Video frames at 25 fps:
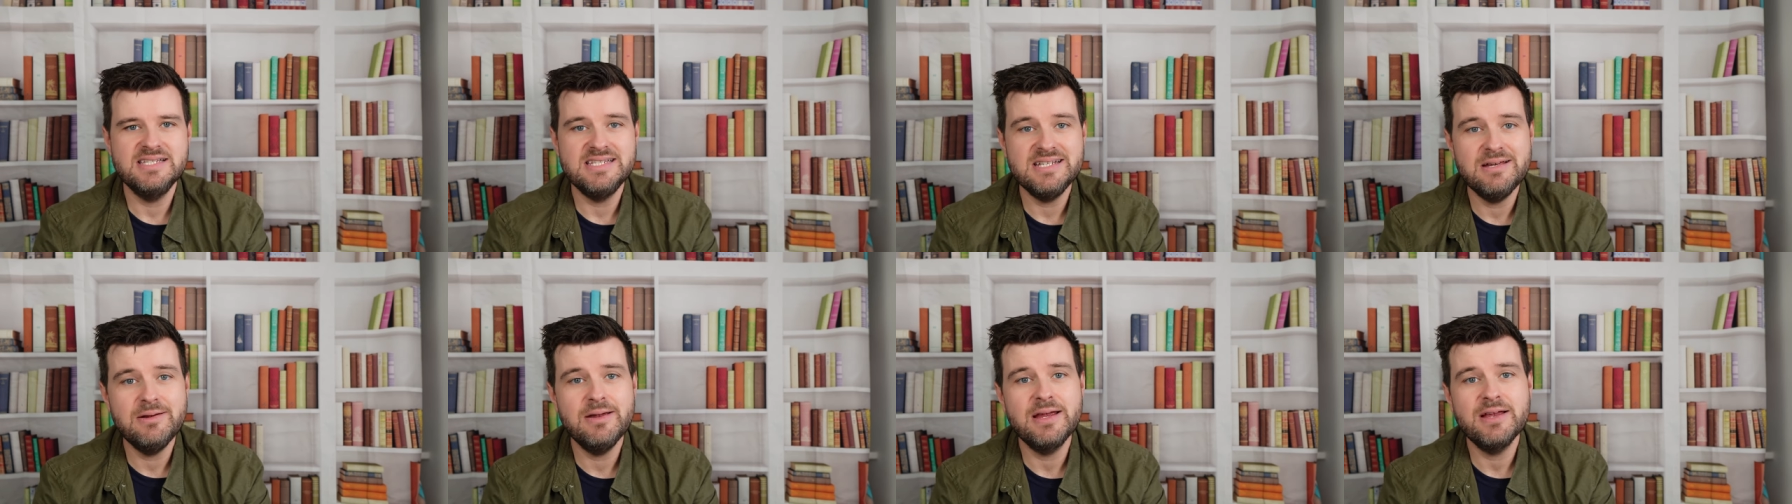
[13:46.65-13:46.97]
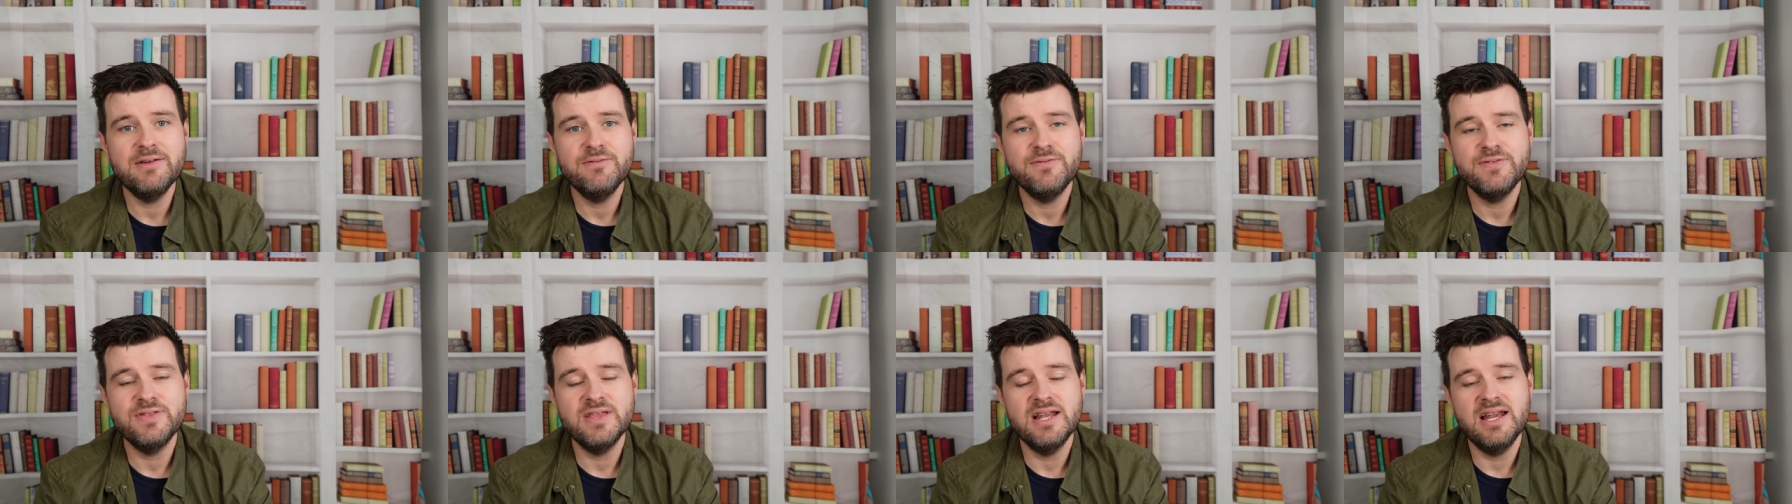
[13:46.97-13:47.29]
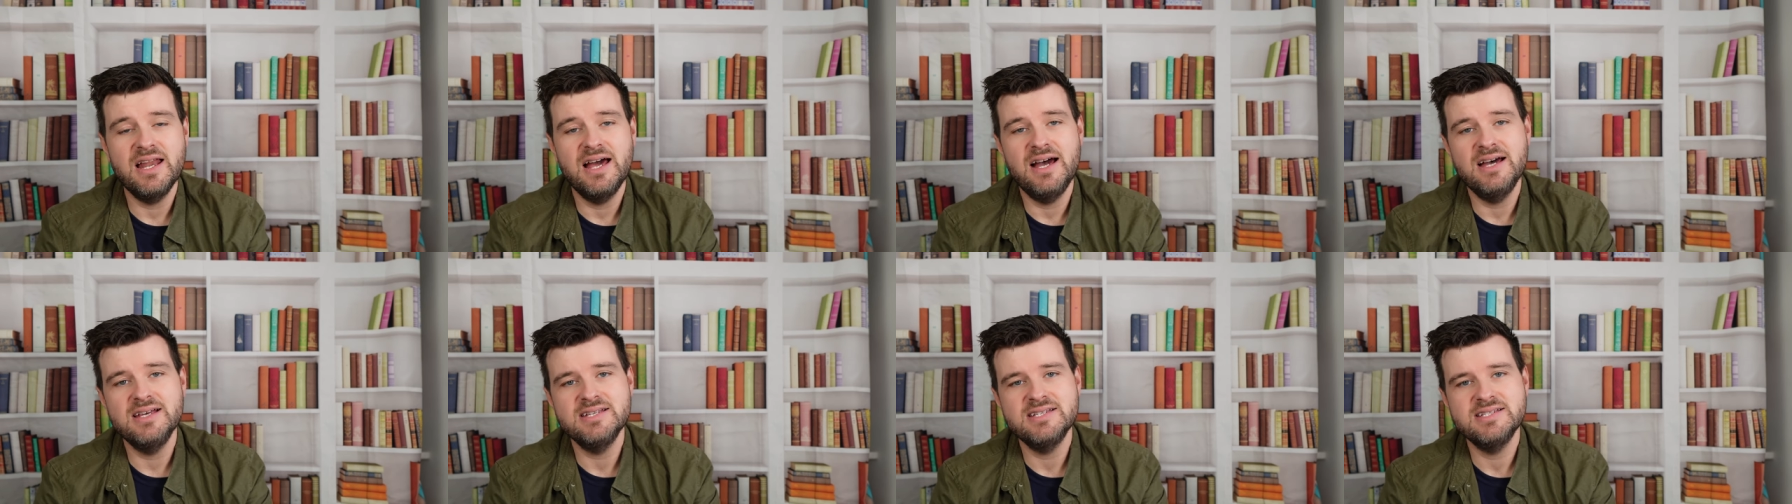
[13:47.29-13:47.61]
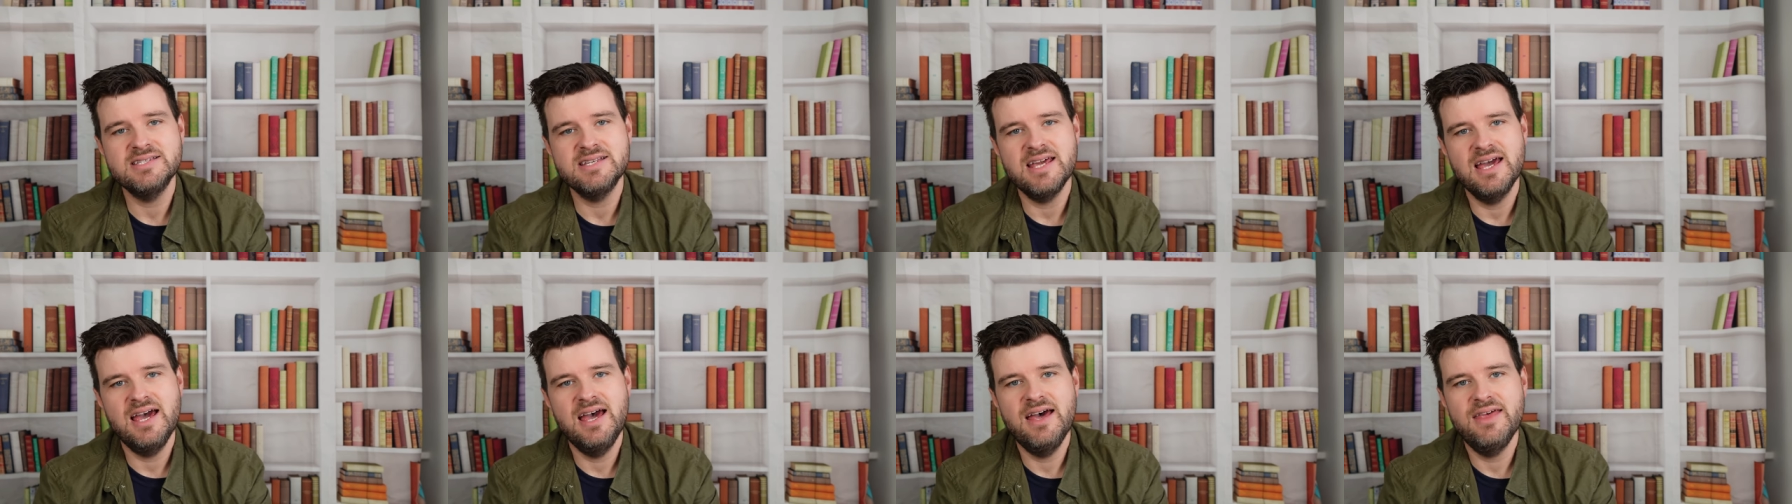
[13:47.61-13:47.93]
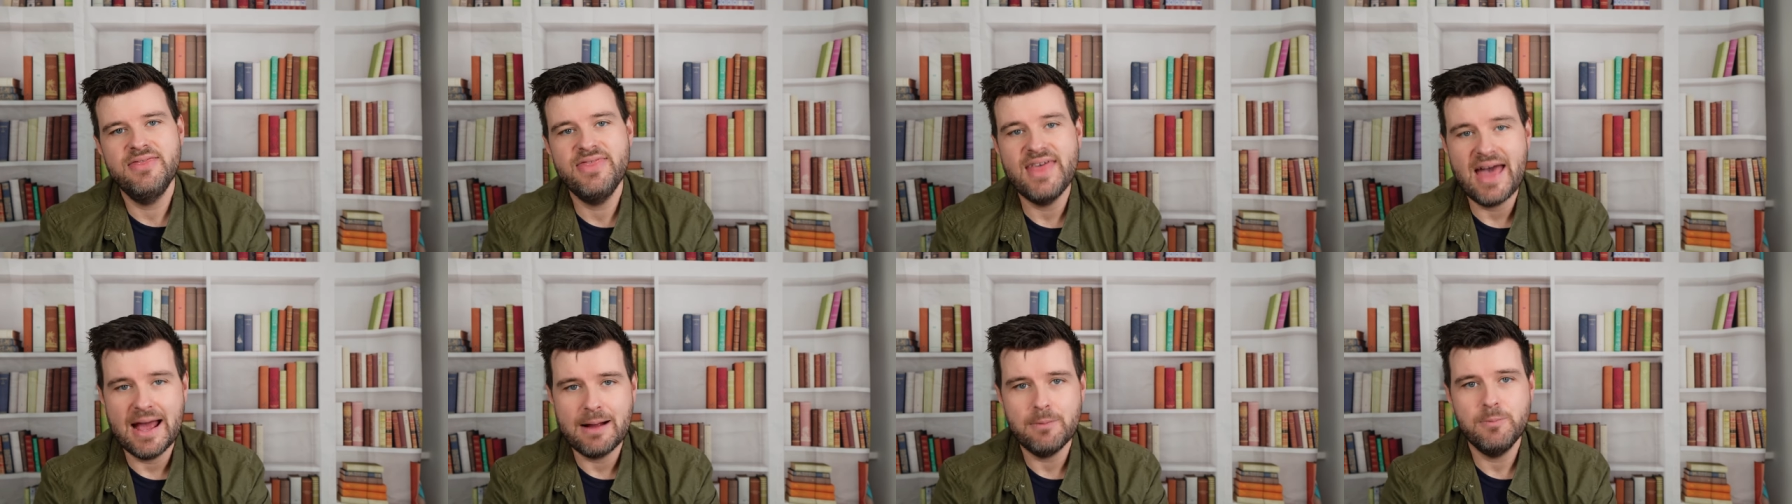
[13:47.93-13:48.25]
doing for the last
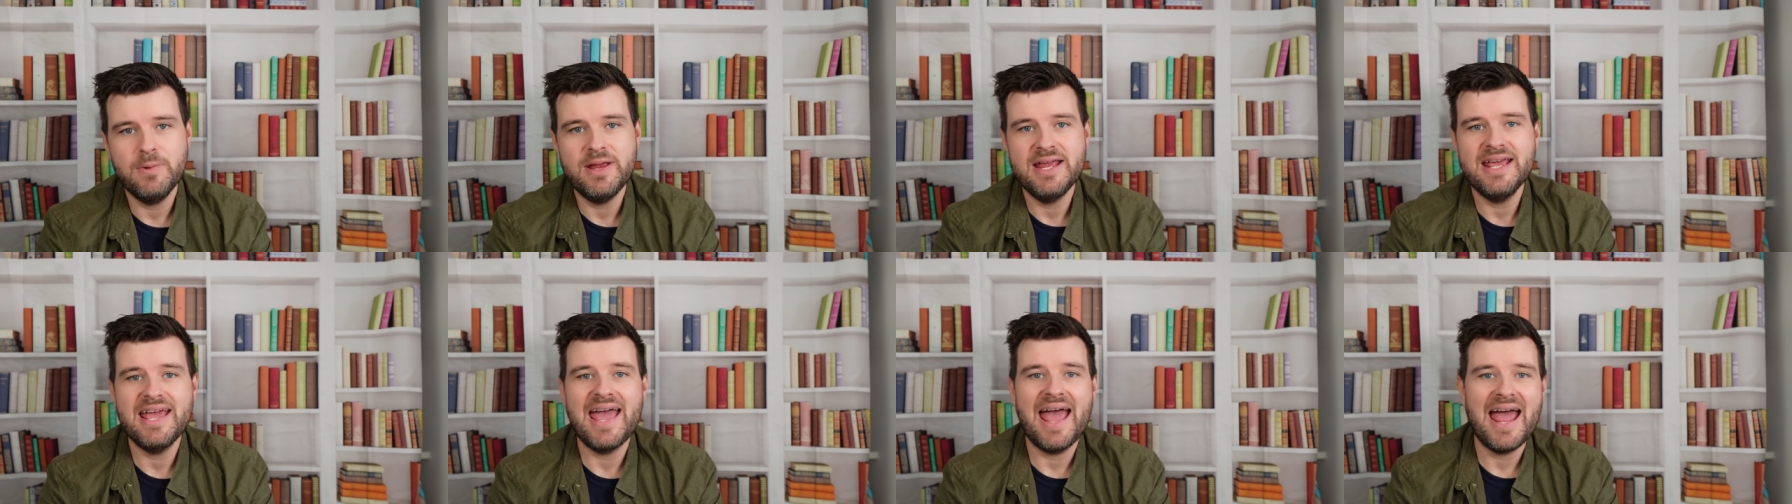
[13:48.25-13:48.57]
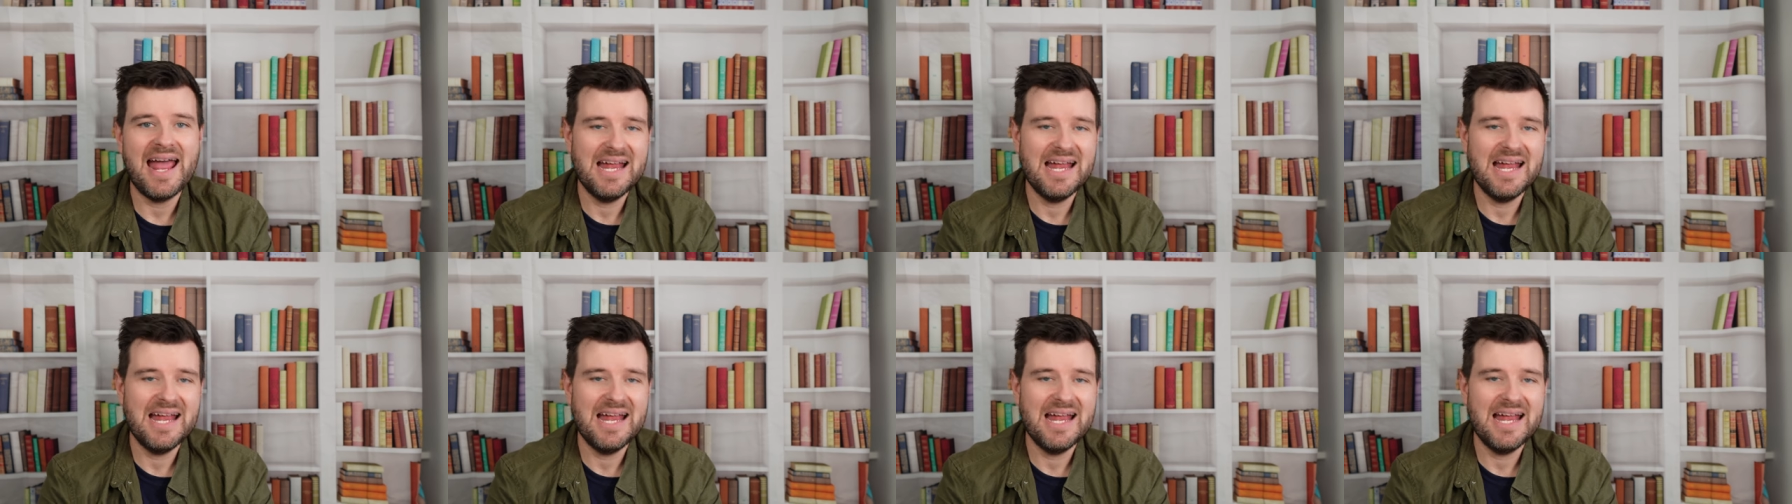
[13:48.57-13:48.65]
that week